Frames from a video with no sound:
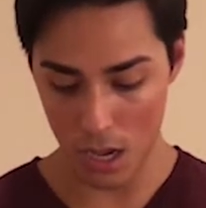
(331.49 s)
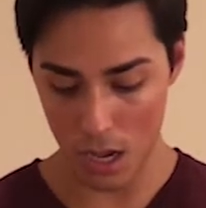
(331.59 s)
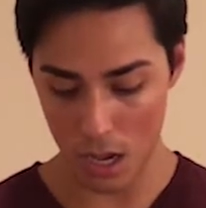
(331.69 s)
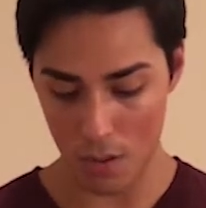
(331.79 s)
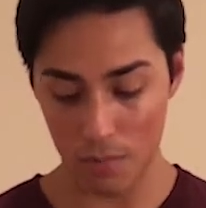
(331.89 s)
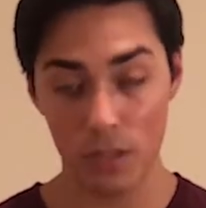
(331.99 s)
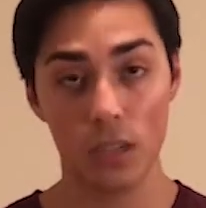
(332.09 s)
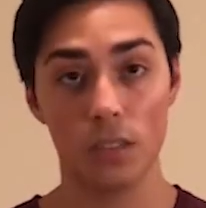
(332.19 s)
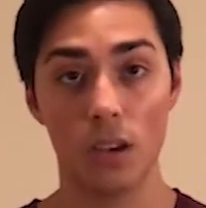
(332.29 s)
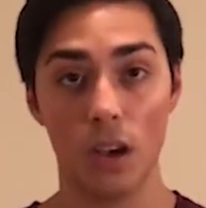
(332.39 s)
I'm just
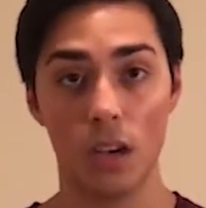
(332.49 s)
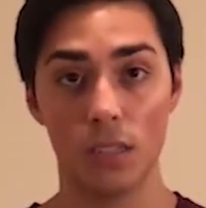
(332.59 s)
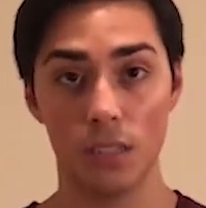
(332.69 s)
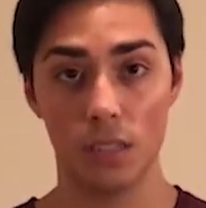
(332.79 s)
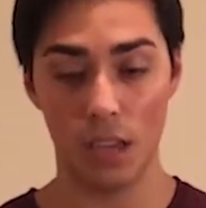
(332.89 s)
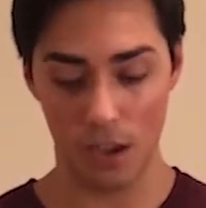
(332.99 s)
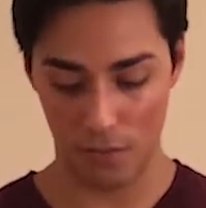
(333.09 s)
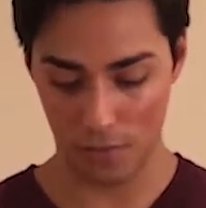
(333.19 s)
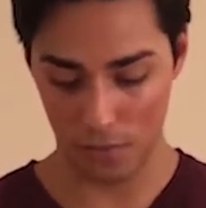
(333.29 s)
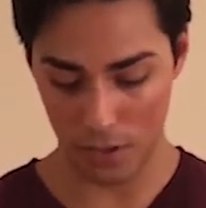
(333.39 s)
gonna toss,
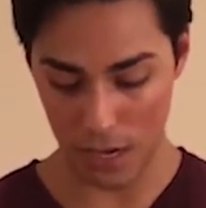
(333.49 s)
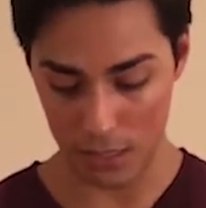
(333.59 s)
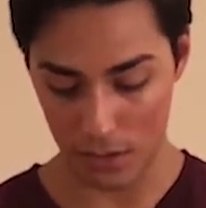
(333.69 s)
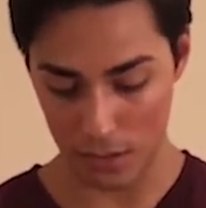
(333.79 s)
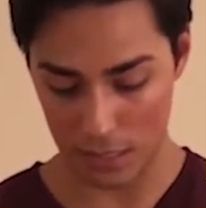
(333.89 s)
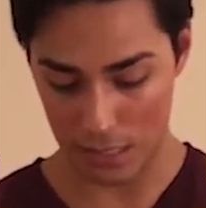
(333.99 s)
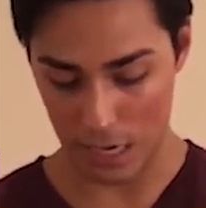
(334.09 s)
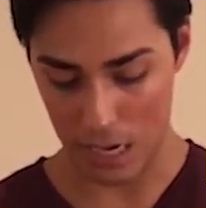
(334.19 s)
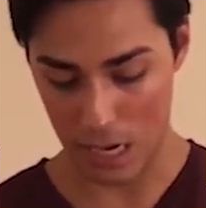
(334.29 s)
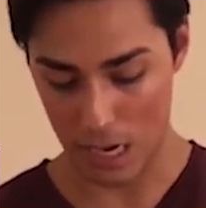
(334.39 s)
as you can
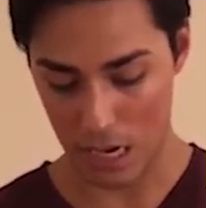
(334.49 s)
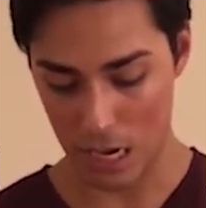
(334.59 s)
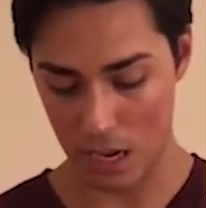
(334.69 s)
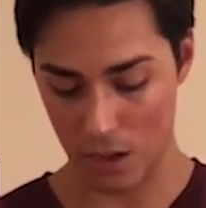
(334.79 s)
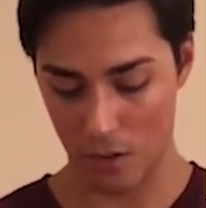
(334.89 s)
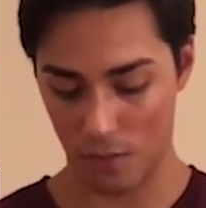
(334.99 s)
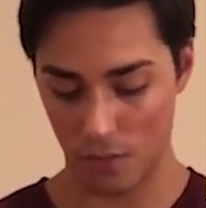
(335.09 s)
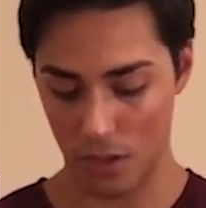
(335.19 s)
see, I have